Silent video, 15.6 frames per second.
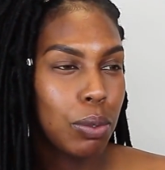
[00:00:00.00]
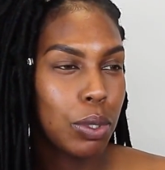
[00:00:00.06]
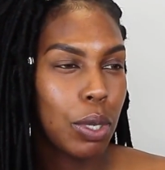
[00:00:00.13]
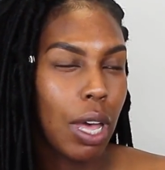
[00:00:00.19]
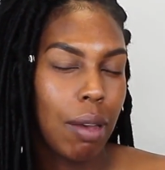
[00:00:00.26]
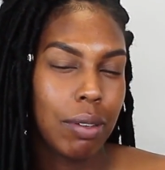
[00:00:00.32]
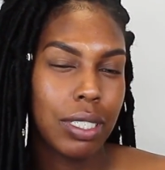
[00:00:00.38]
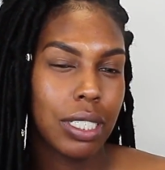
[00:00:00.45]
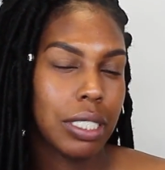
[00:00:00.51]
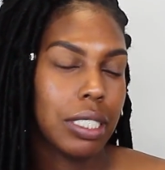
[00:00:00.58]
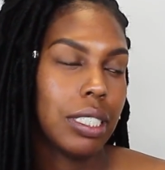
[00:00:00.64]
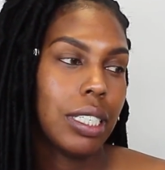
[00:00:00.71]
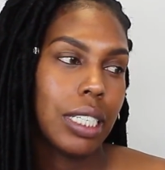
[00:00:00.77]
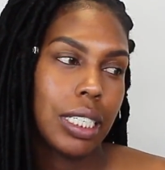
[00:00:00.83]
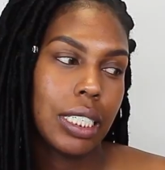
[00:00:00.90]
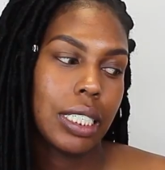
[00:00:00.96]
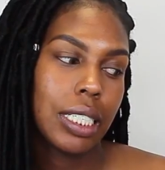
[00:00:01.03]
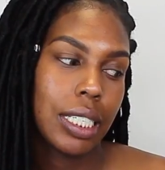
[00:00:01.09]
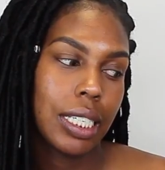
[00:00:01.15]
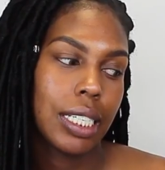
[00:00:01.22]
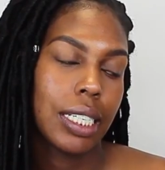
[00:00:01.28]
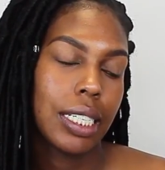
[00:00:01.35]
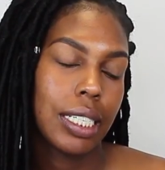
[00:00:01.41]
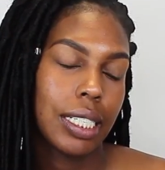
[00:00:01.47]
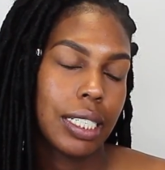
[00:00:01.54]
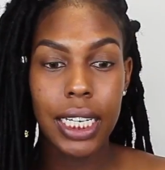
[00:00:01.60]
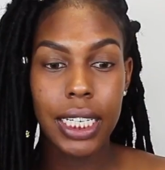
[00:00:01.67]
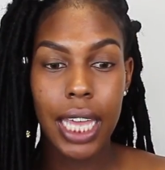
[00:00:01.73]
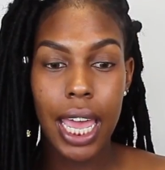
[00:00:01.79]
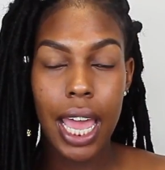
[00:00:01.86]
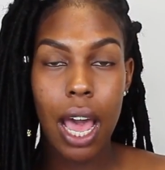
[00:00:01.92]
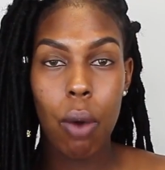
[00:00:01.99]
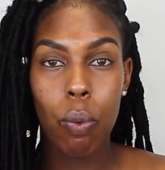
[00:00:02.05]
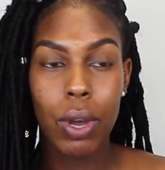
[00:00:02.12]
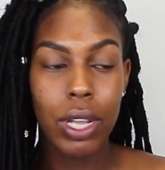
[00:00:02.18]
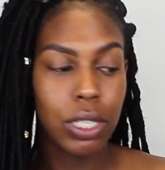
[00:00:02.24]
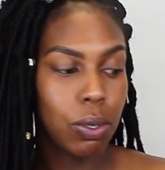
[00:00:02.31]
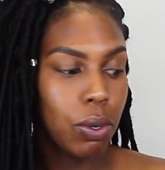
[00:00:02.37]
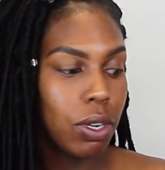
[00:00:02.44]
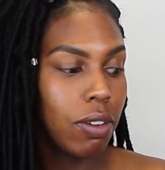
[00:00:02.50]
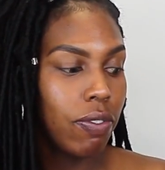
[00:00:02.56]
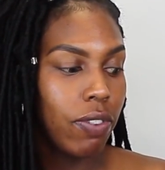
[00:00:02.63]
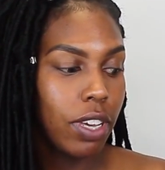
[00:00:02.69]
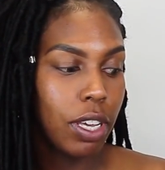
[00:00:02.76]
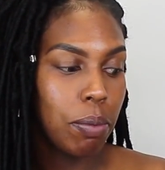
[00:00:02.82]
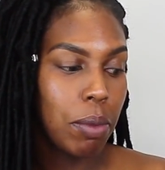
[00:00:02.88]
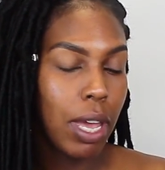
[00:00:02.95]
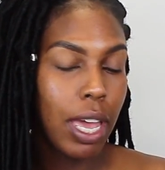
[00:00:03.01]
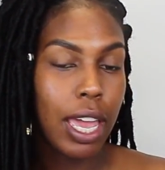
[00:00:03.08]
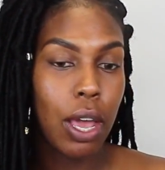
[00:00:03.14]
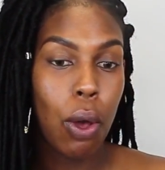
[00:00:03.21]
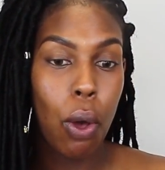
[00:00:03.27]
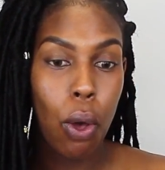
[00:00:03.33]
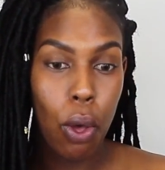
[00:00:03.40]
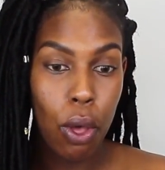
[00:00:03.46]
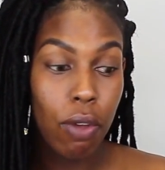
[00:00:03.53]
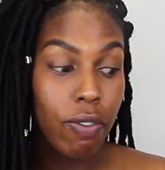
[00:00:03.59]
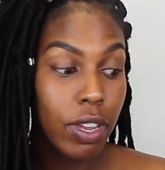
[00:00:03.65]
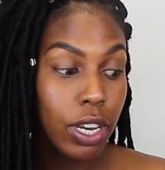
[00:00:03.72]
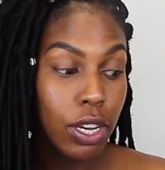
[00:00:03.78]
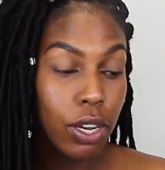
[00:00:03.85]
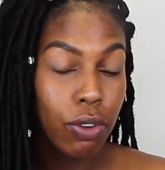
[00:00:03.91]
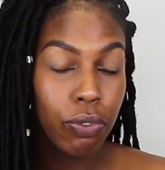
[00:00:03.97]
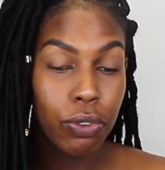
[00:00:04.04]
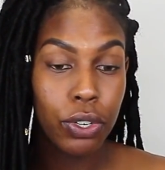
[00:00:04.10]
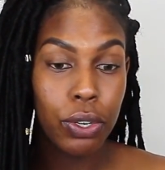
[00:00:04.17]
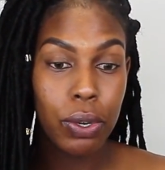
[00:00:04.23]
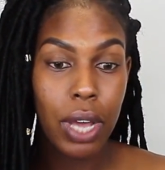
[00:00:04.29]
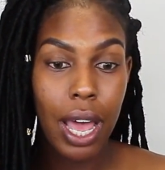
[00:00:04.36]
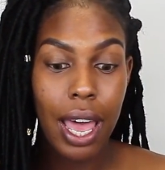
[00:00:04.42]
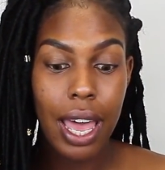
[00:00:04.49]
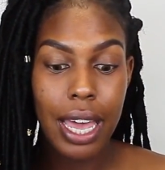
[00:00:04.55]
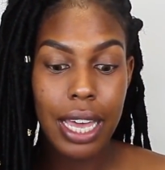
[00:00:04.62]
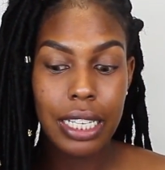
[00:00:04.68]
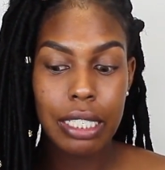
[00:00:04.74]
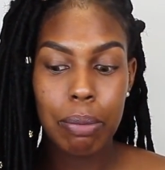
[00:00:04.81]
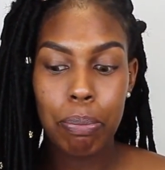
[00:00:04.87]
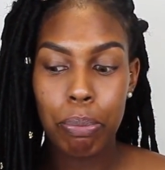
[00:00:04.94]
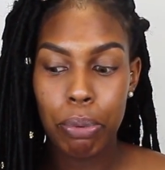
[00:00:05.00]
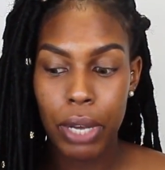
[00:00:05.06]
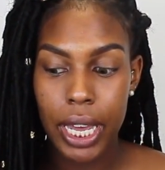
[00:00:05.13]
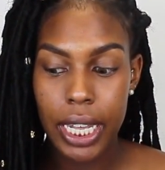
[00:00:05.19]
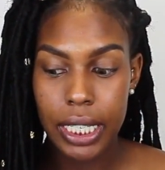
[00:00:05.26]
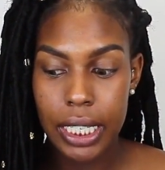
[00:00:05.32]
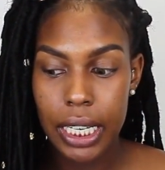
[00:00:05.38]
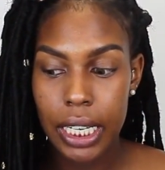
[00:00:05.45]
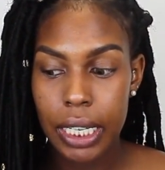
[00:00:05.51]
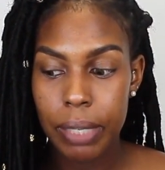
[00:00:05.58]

So I was just like, Today I was going to film a haul video for you guys, but